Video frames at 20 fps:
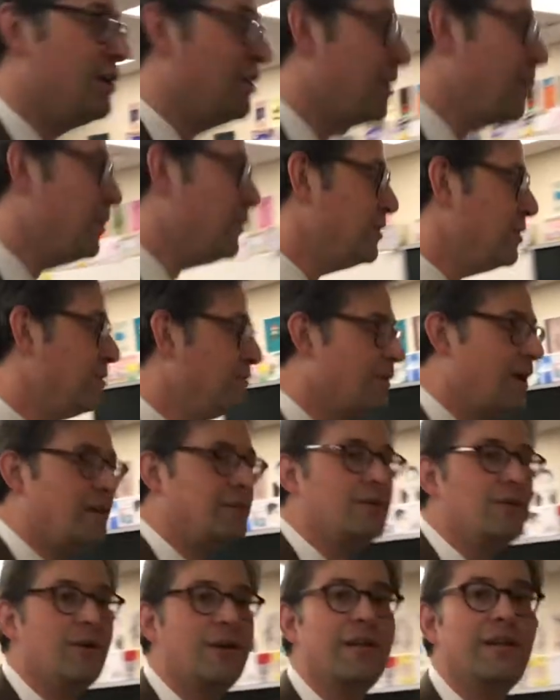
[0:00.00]
Go-to
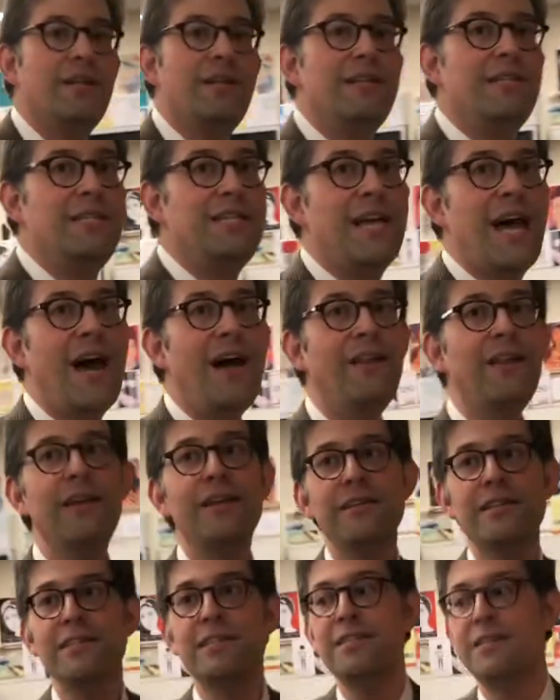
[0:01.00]
restaurant in
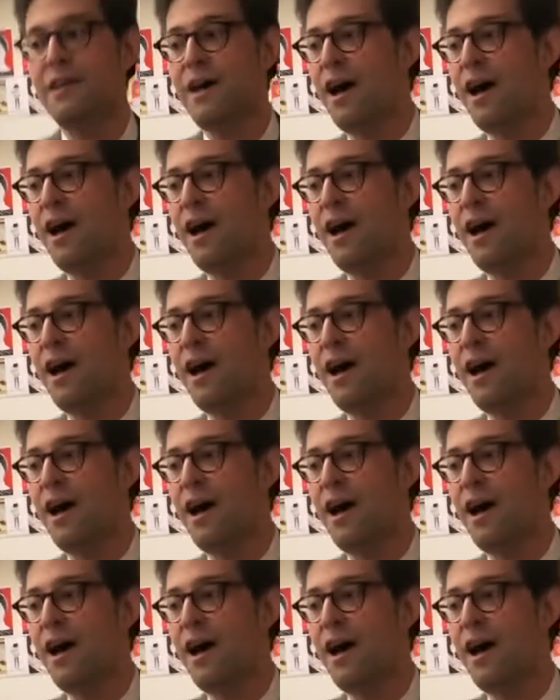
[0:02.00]
Dallas.